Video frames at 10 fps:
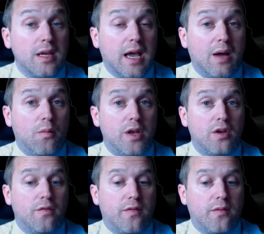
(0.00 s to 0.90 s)
and when
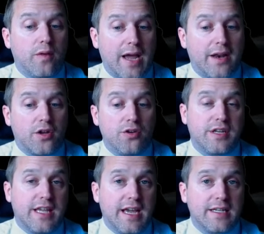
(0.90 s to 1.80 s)
you've had a good
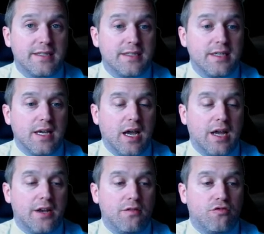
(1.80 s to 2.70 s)
guess
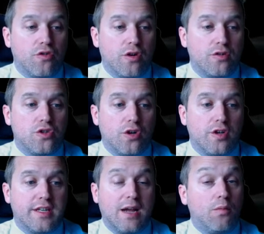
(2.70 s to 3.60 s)
and you've
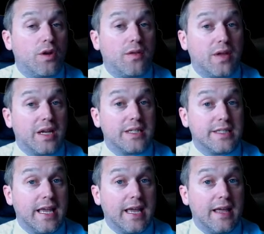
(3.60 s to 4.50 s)
jotted down what you think is
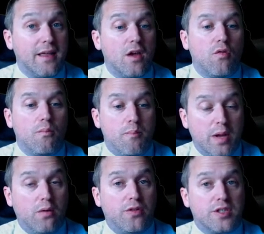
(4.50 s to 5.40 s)
here,
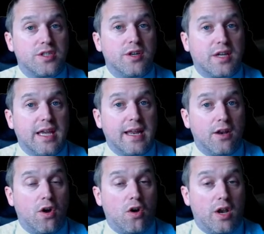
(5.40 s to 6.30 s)
build the circuit in
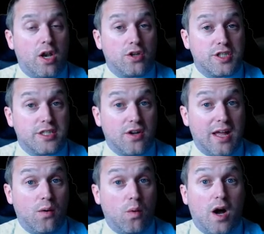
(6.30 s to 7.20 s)

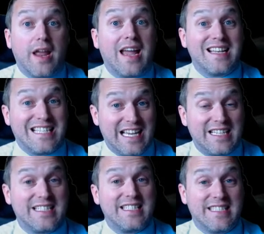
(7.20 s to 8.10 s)
logic.ly and
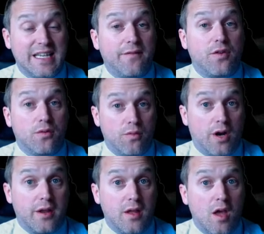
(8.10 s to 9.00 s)
test to see if you're
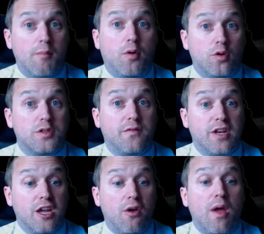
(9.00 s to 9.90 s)
right. Pause the
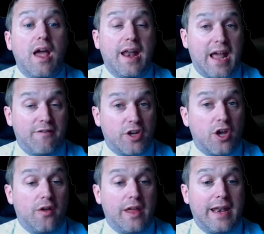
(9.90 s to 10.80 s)
video and have a go
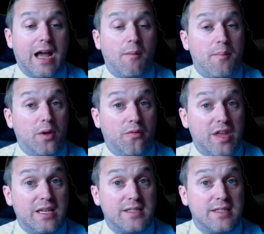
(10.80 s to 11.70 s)
at that now. Build
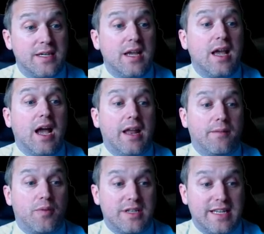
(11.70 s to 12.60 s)
this and
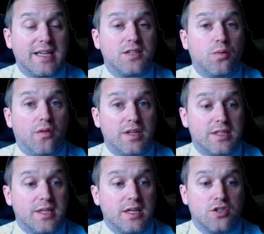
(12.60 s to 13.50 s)
predict what this
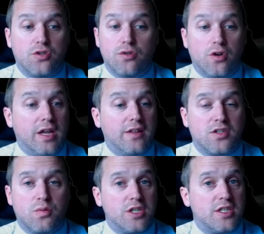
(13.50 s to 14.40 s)
does. Do not hit the
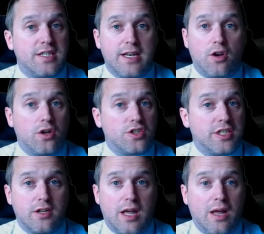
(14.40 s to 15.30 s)
switches in
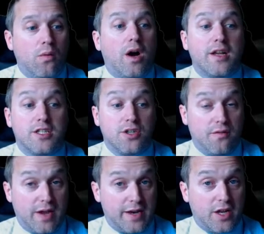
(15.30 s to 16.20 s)
logic.ly until you've
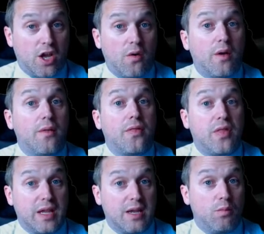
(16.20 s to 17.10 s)
had a go at
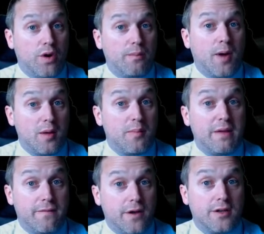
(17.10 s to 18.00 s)
thinking what it might be
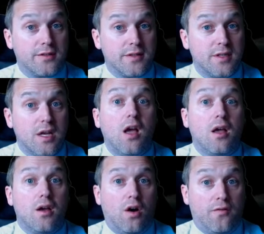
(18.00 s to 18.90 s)
first.
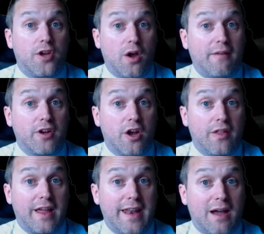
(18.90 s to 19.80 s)
Off you go, have a go at
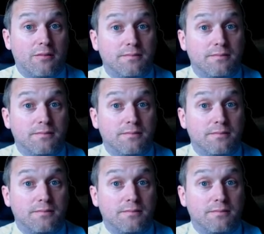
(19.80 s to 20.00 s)
that now.